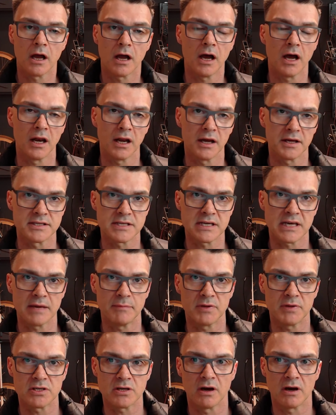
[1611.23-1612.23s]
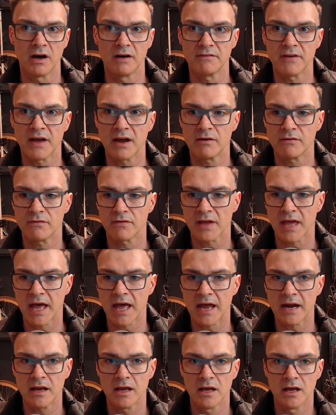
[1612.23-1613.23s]
I like to keep it to half hour if I
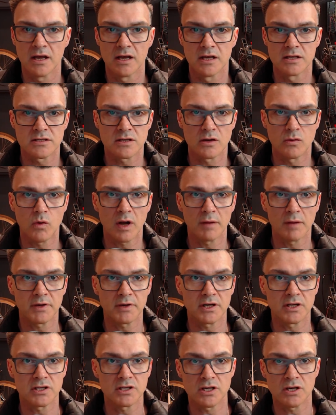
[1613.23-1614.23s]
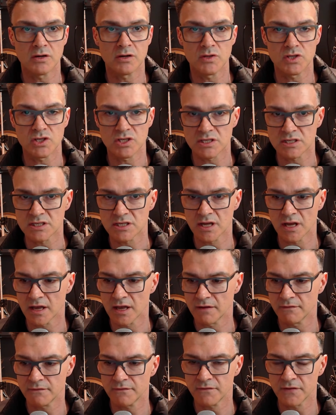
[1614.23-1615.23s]
can. So what I'm going to do is just
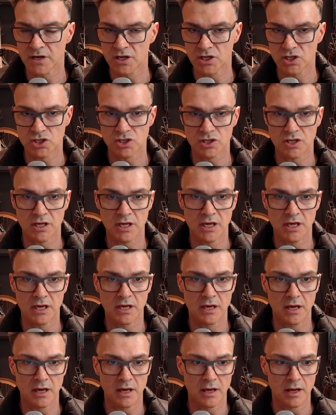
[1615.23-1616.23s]
finish the